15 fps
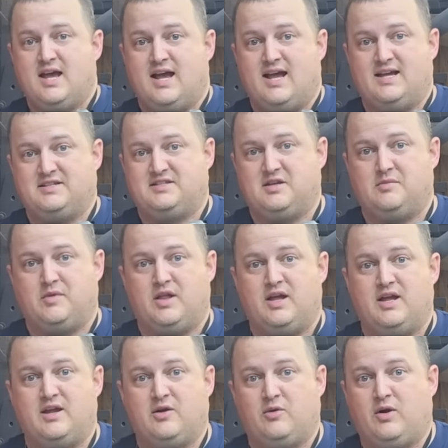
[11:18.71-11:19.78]
I had some
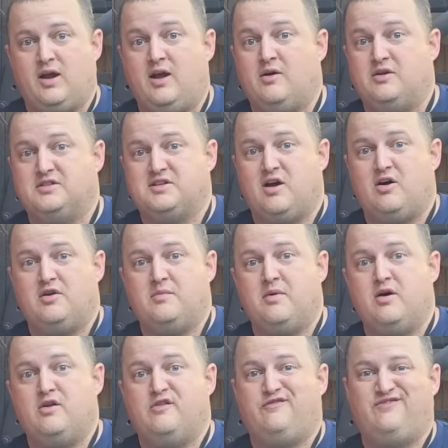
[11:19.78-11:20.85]
laying around. It's
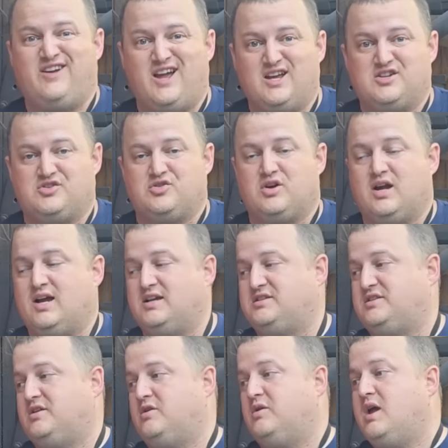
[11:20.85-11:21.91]
automotive fast dry,
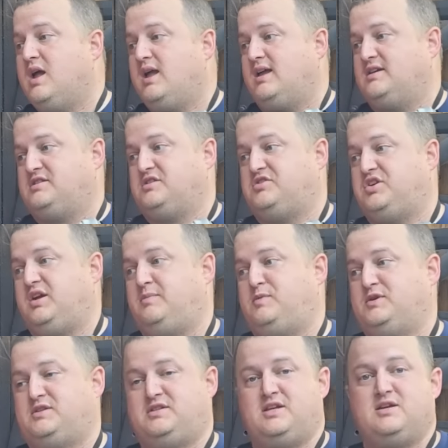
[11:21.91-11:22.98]
so it's the
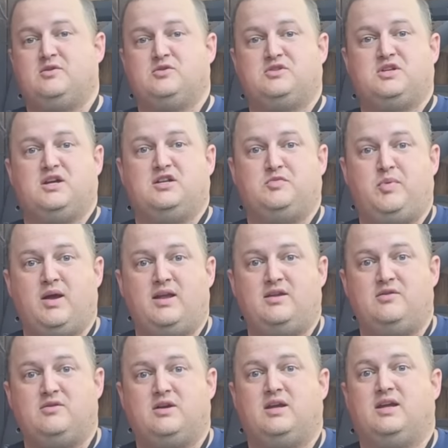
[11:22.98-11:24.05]
cheapest single stage paint
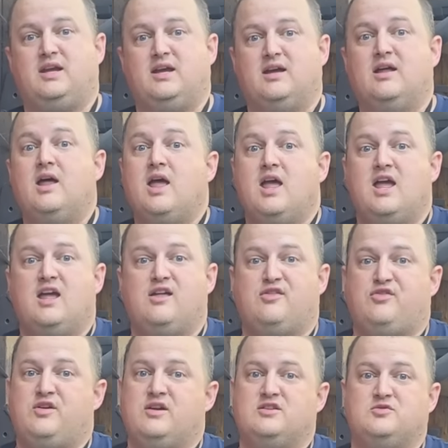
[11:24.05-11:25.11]
you can get.
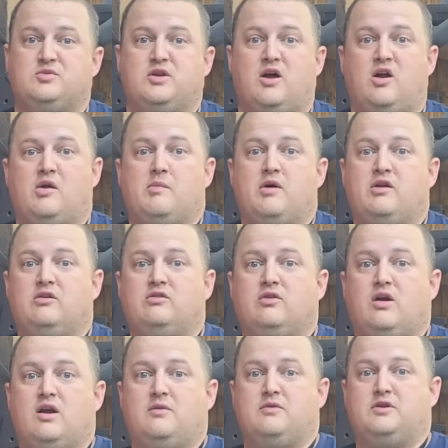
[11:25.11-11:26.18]
It thins with automotive
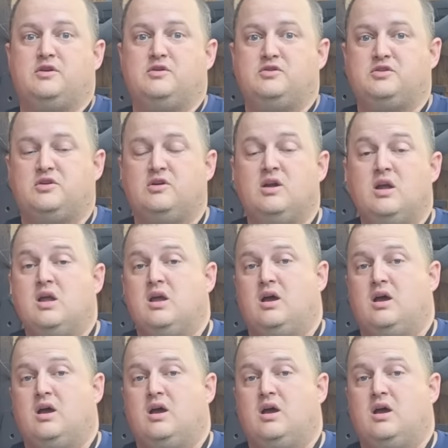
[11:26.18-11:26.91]
grade reducer.